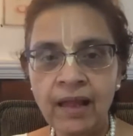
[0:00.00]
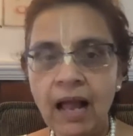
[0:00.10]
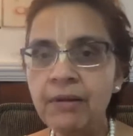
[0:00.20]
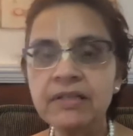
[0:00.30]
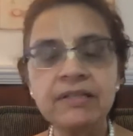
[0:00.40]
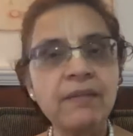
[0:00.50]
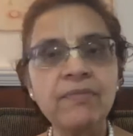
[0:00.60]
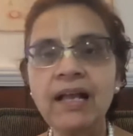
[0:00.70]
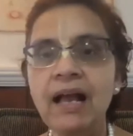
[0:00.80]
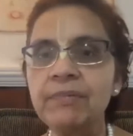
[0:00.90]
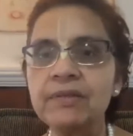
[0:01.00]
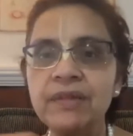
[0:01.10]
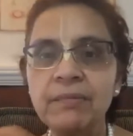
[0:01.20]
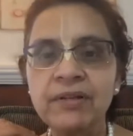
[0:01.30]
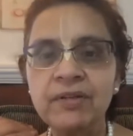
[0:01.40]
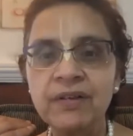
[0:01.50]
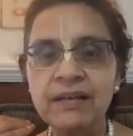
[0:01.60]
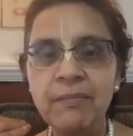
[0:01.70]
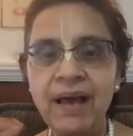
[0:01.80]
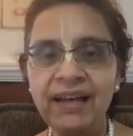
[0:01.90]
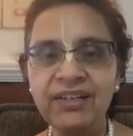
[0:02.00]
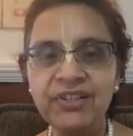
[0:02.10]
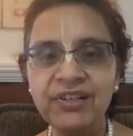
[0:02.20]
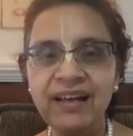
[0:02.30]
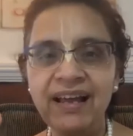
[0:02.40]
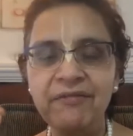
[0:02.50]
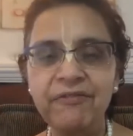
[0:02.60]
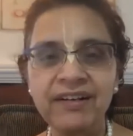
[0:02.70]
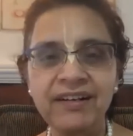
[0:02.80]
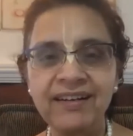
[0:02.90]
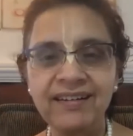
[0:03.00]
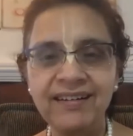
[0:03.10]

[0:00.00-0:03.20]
I mean, the same thing happens with a manager and a worker,